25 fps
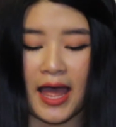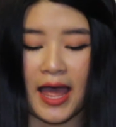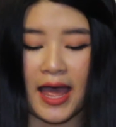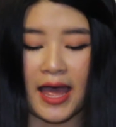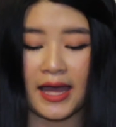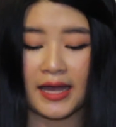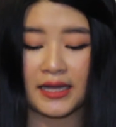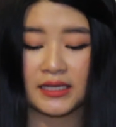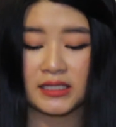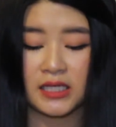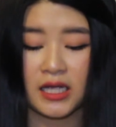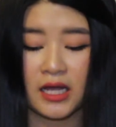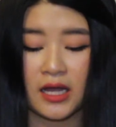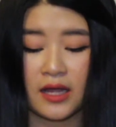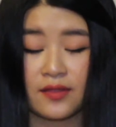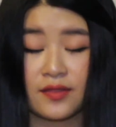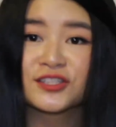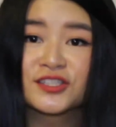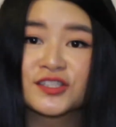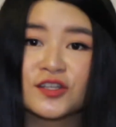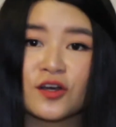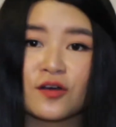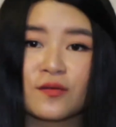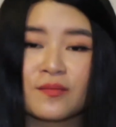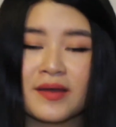And
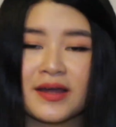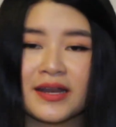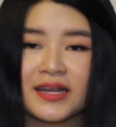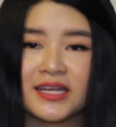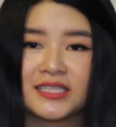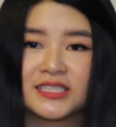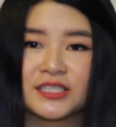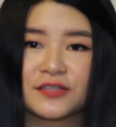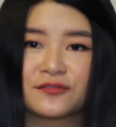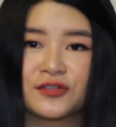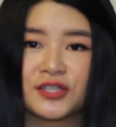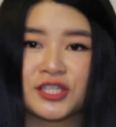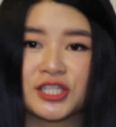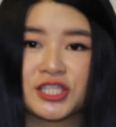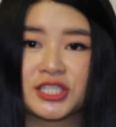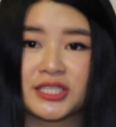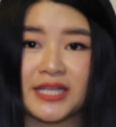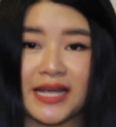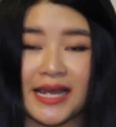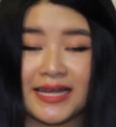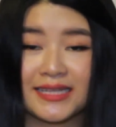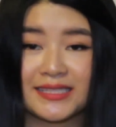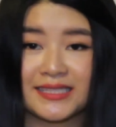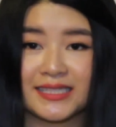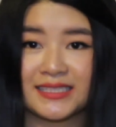there's so many different
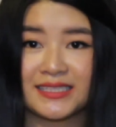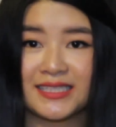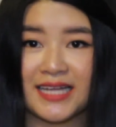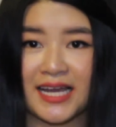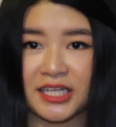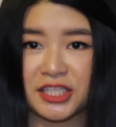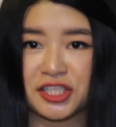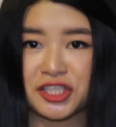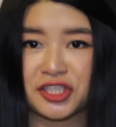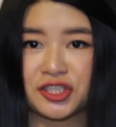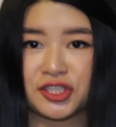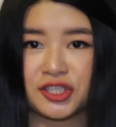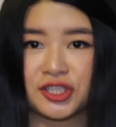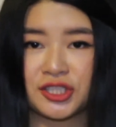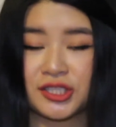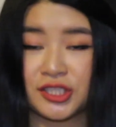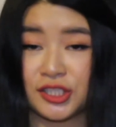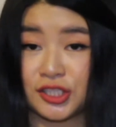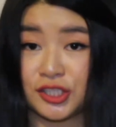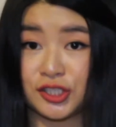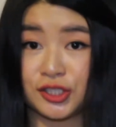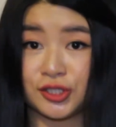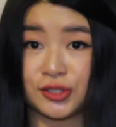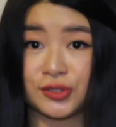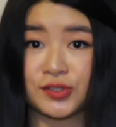shades and textures
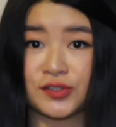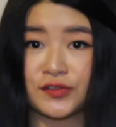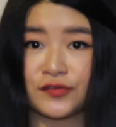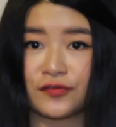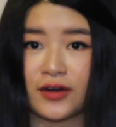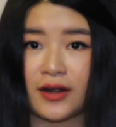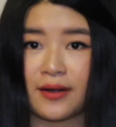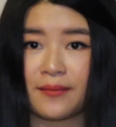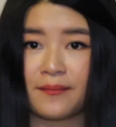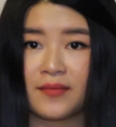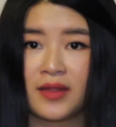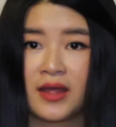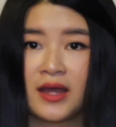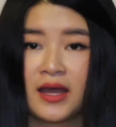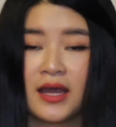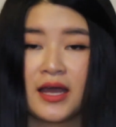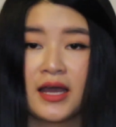to choose from.